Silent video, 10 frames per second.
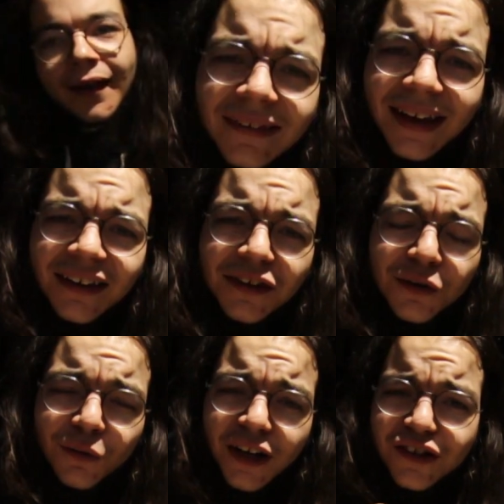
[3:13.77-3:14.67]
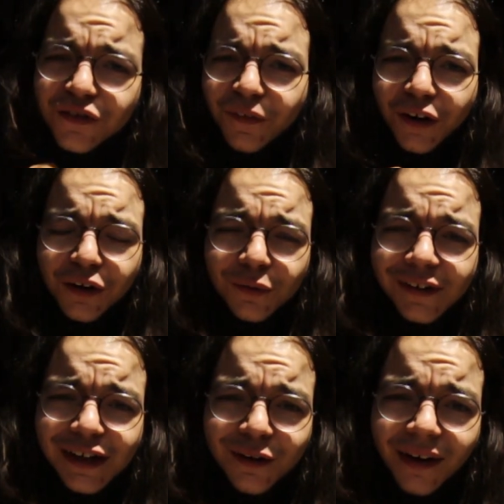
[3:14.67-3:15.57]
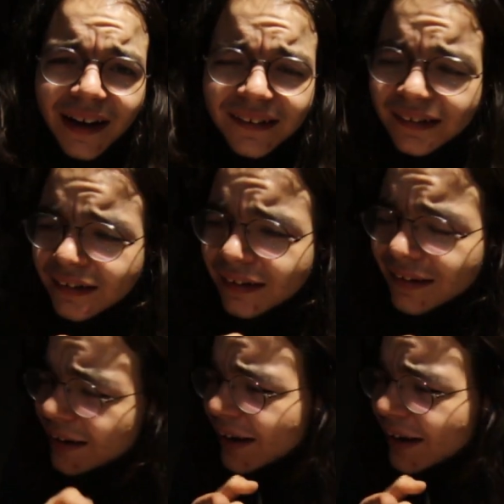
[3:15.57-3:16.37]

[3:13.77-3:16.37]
Thank you, Rich, for your request.